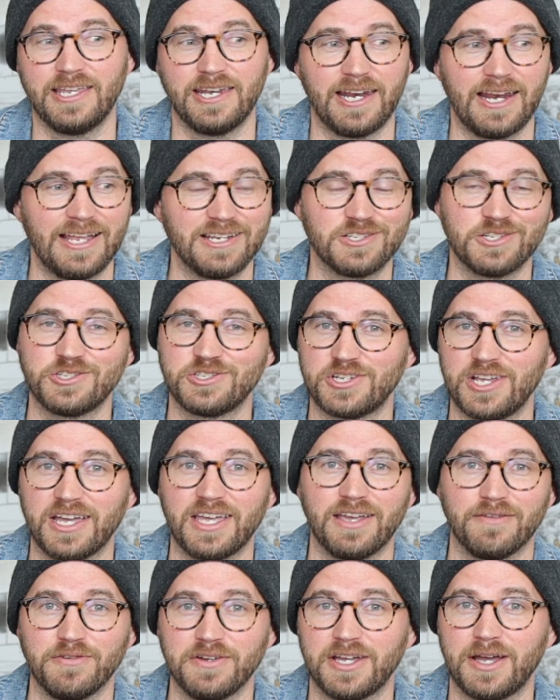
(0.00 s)
And I just
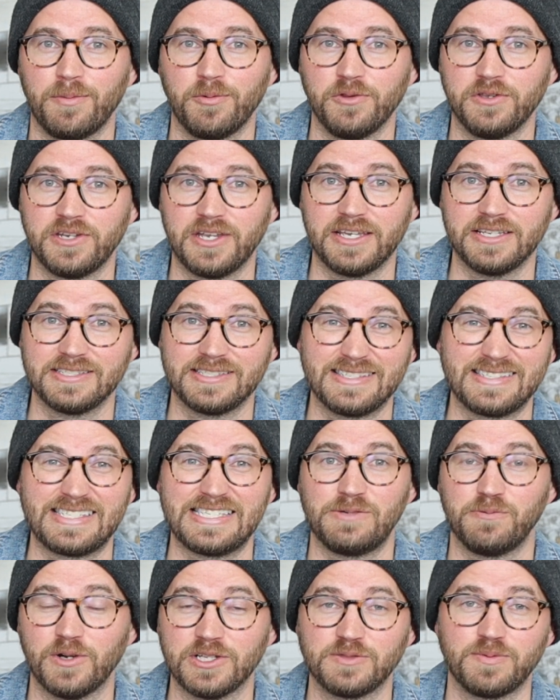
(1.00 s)
check every couple of days to
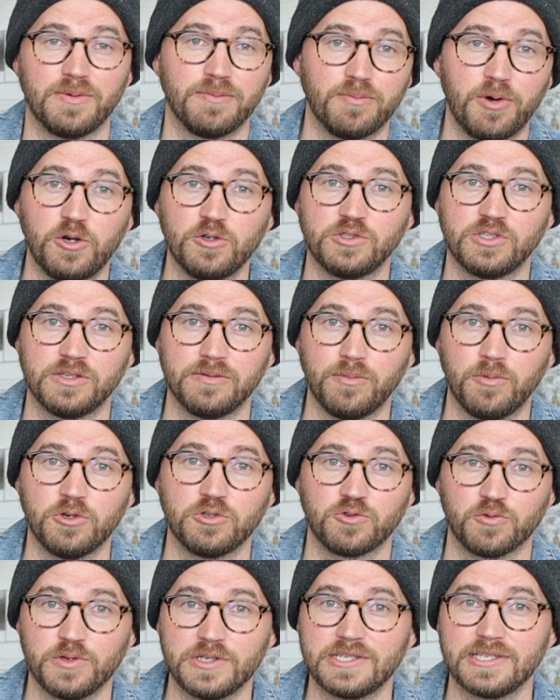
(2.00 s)
see what's been posted
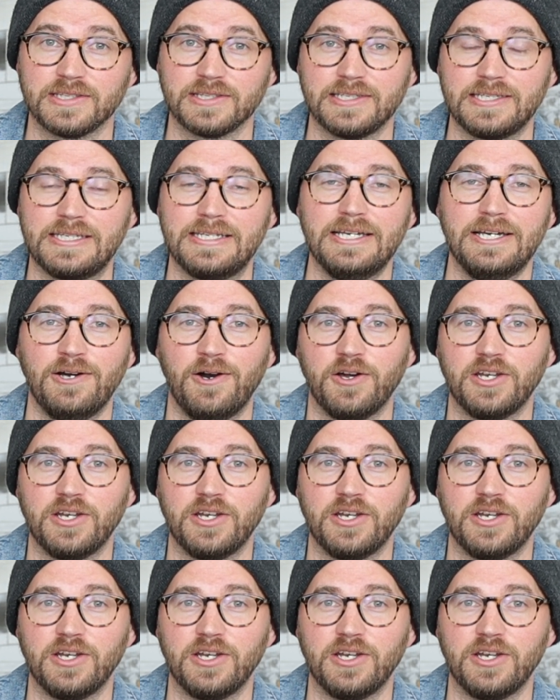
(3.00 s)
most recently